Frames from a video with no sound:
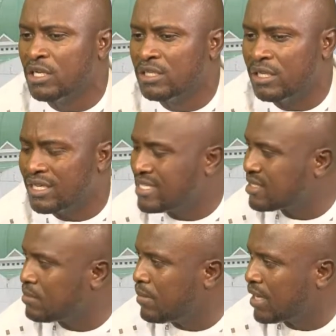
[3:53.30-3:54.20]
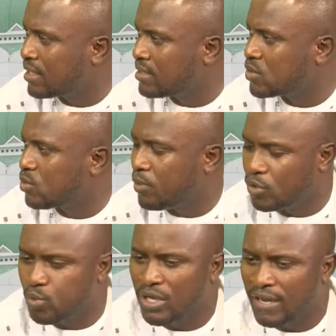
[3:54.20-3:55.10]
the eastern market as well, but
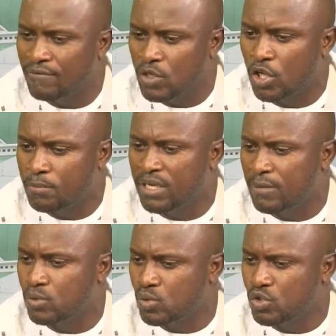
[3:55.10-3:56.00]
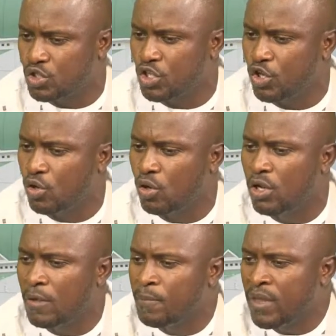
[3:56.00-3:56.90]
we have not been able to secure
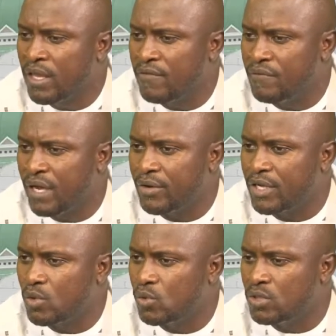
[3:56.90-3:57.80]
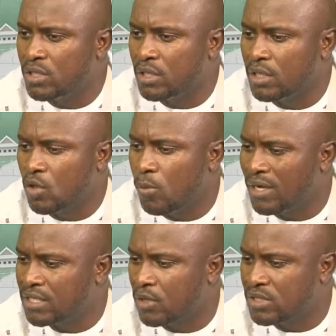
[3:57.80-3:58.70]
a very good
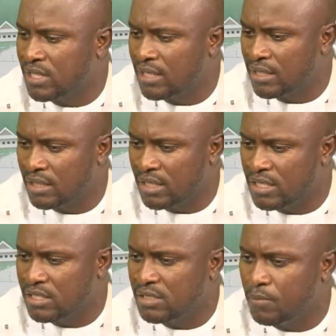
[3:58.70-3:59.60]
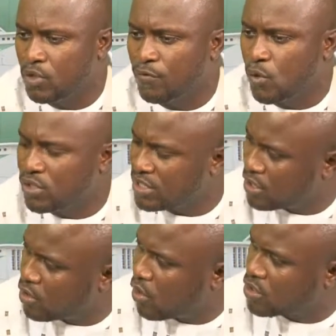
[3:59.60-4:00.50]
commercial stand in the east. But of course in the
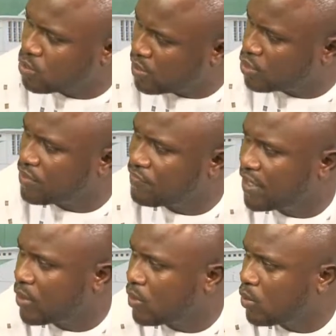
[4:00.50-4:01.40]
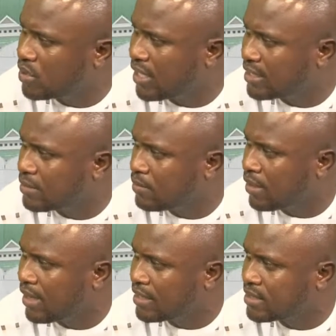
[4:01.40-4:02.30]
north, we're doing very well with our Gimba
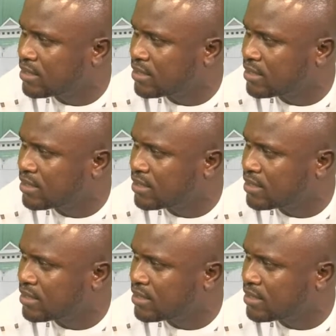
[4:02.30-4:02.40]
rice.